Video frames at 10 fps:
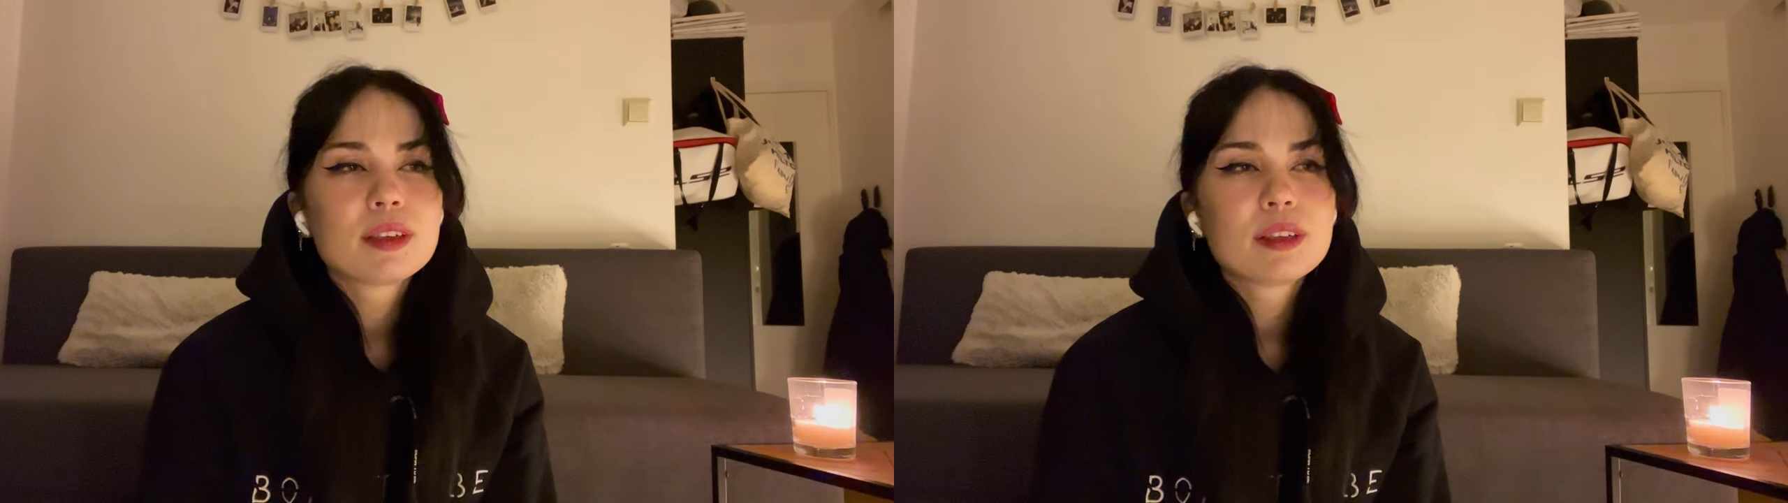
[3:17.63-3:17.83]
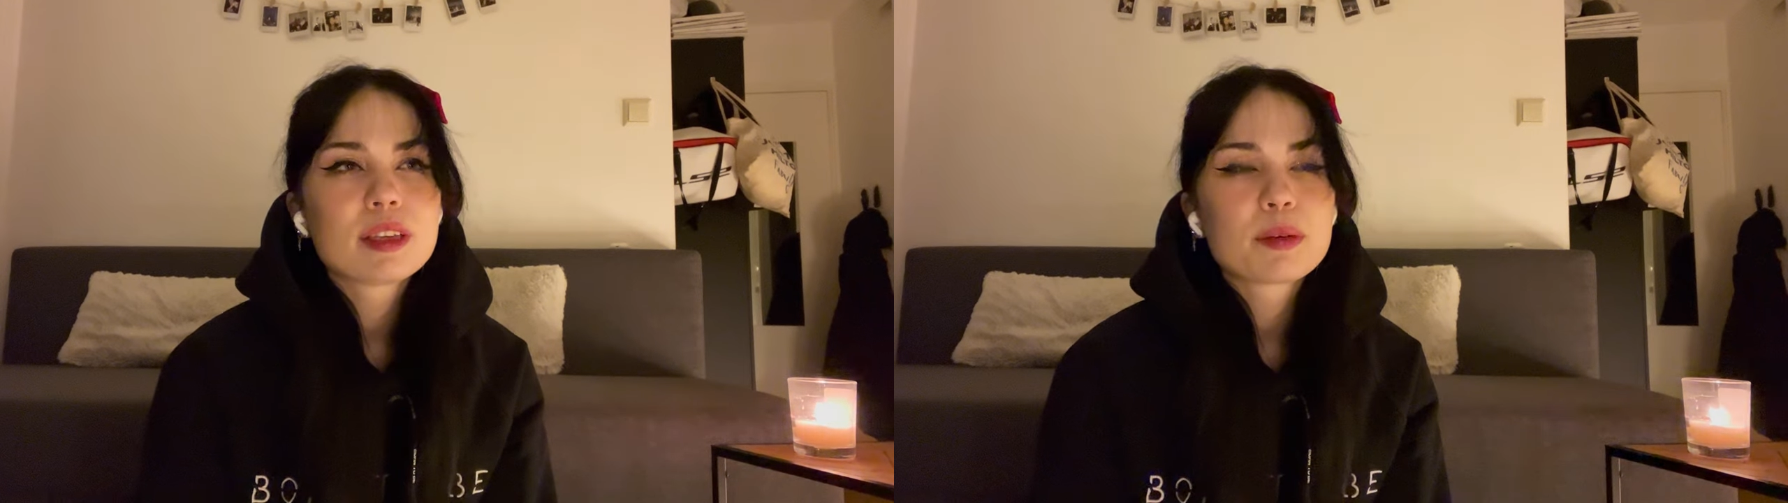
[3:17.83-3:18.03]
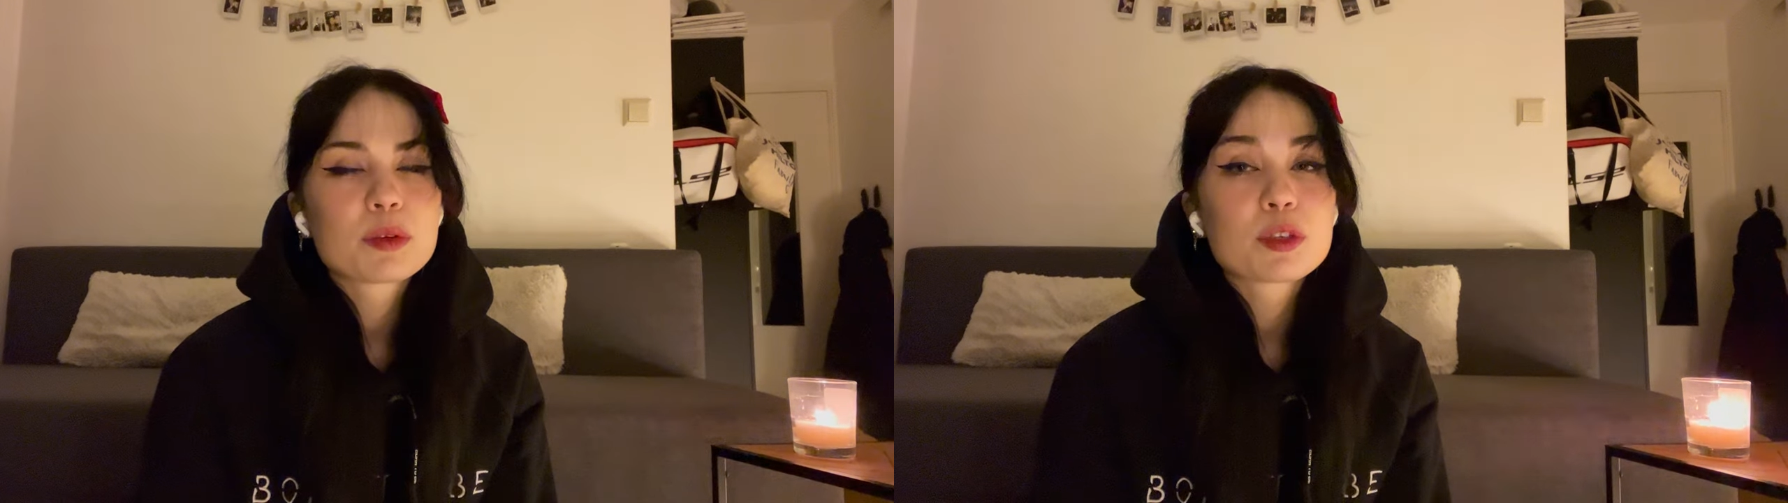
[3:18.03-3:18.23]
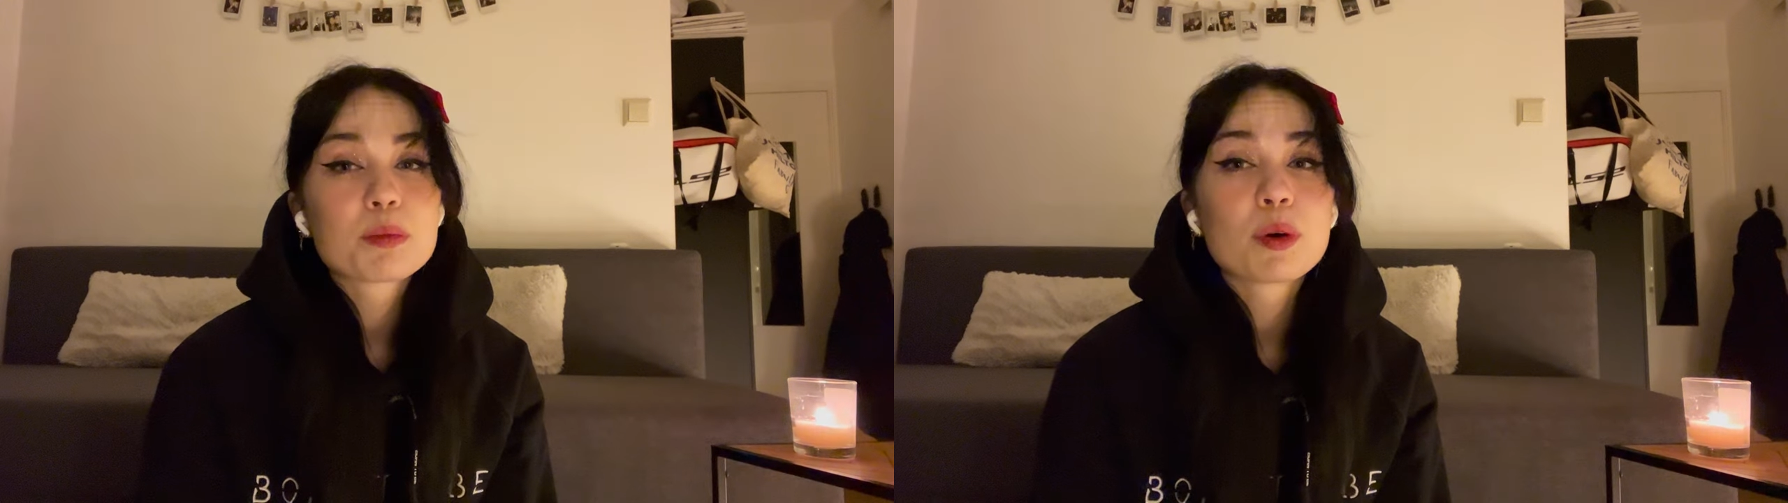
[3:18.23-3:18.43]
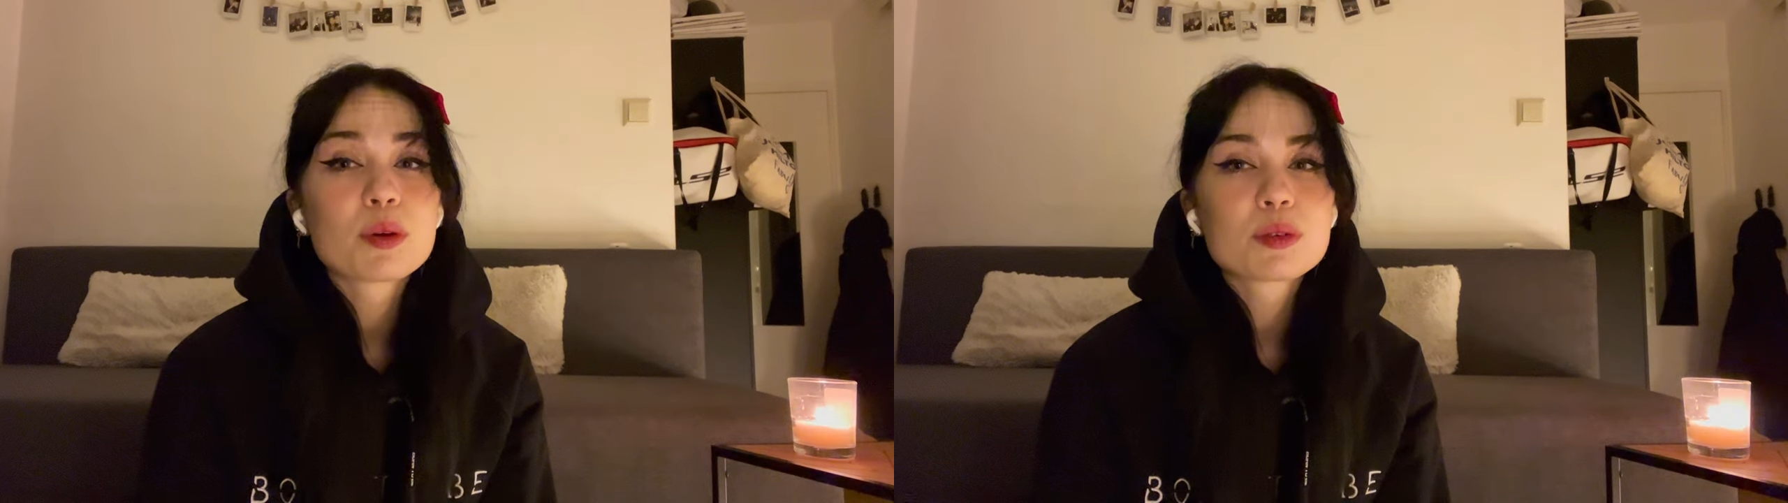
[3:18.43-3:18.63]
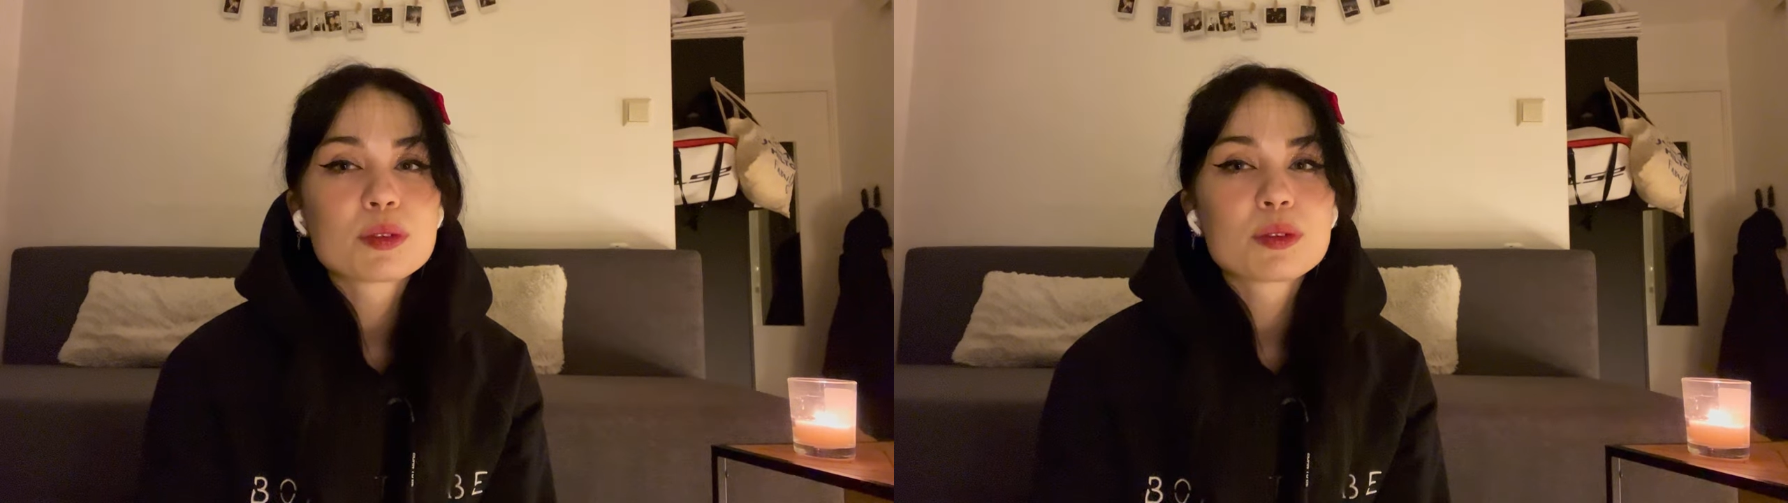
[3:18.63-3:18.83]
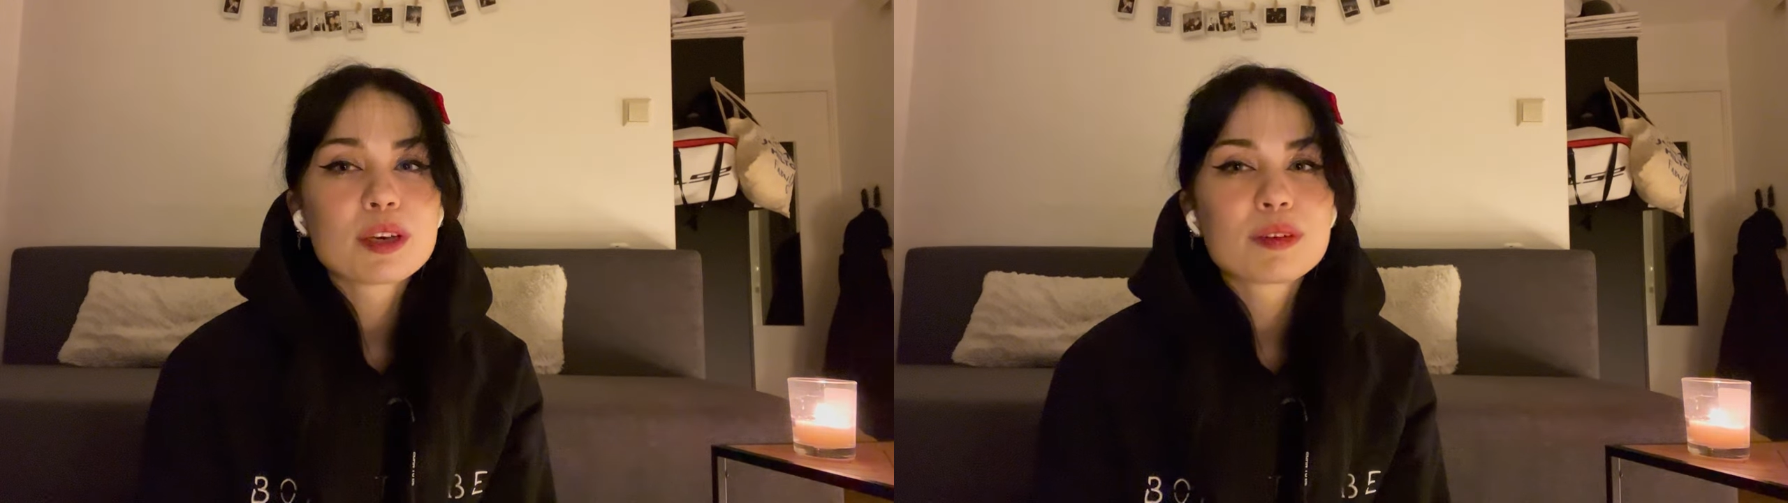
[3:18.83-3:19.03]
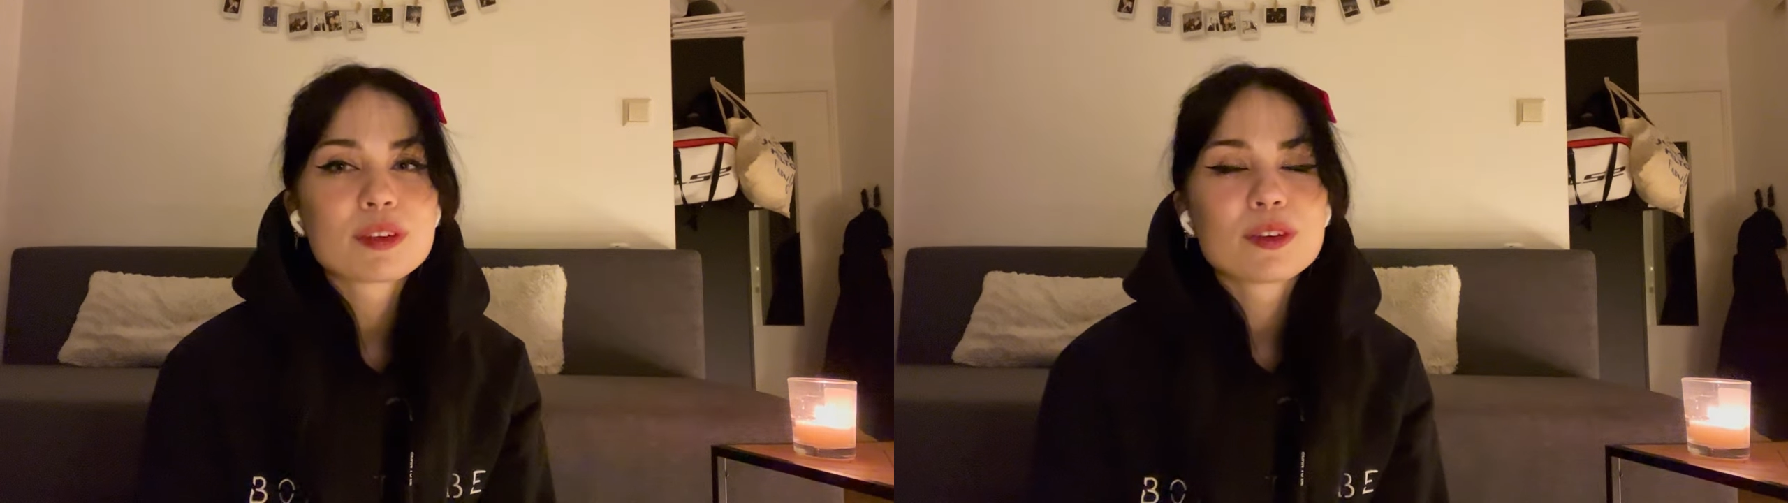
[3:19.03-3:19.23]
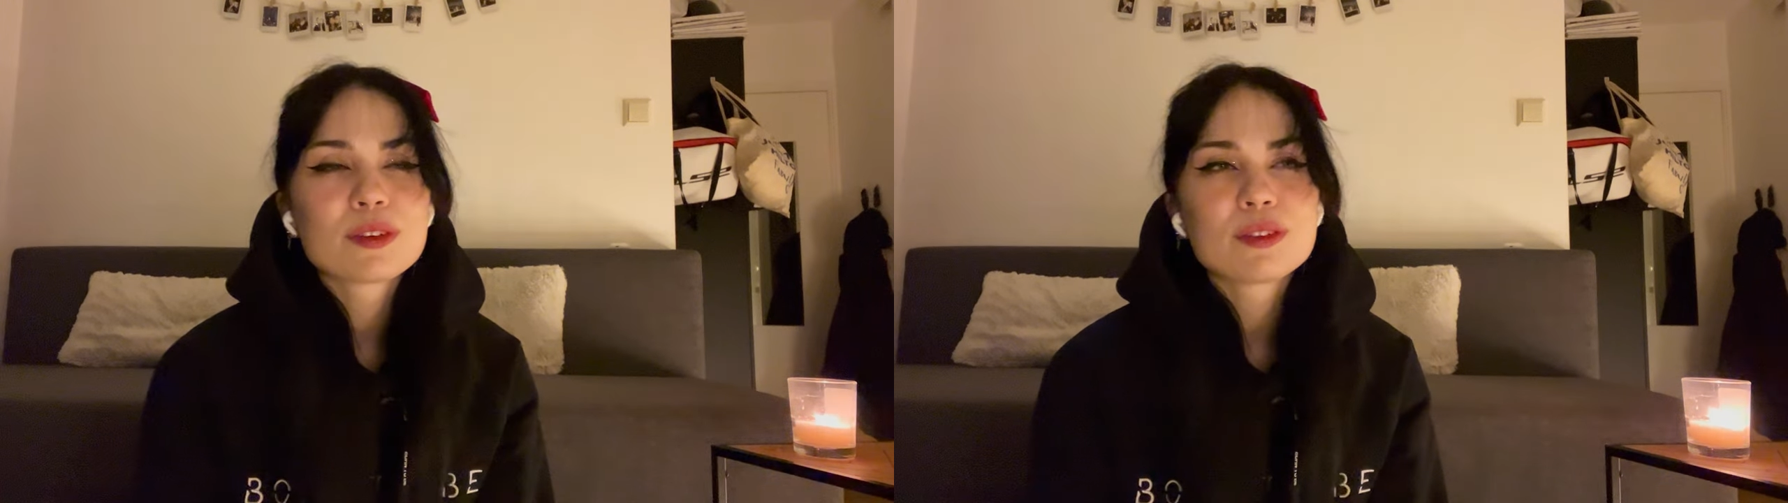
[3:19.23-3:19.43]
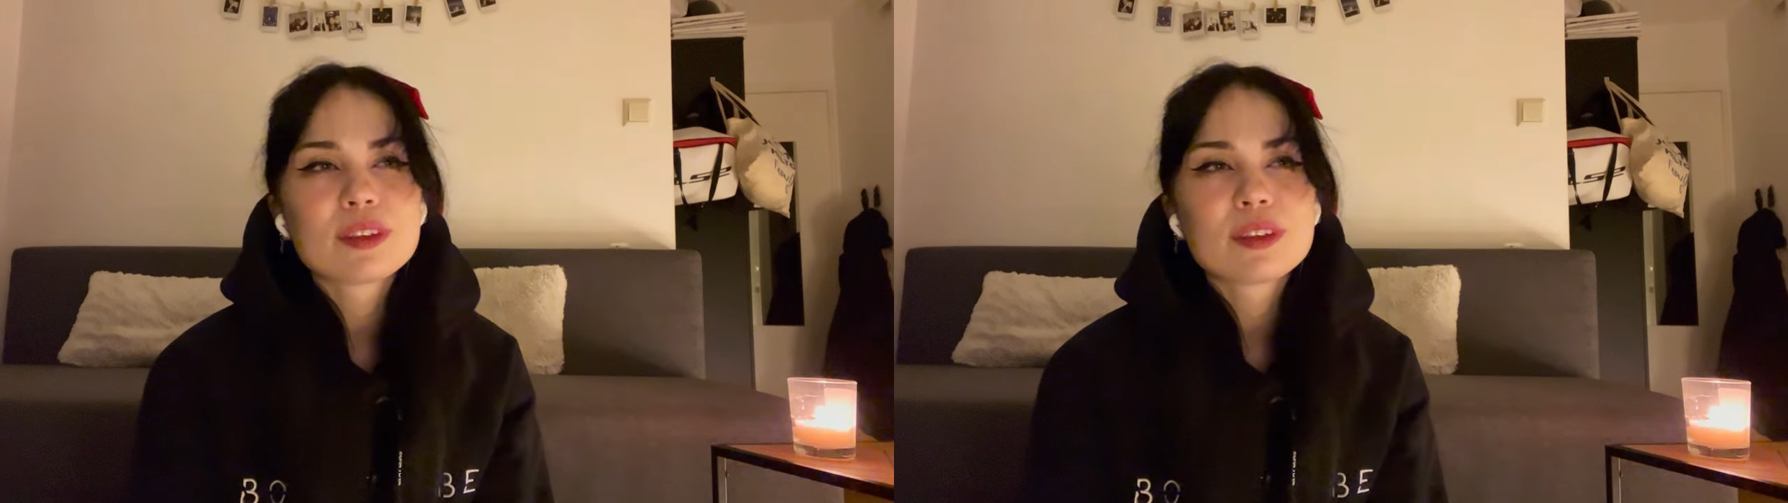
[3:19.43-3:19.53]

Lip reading: they were supposed to, even though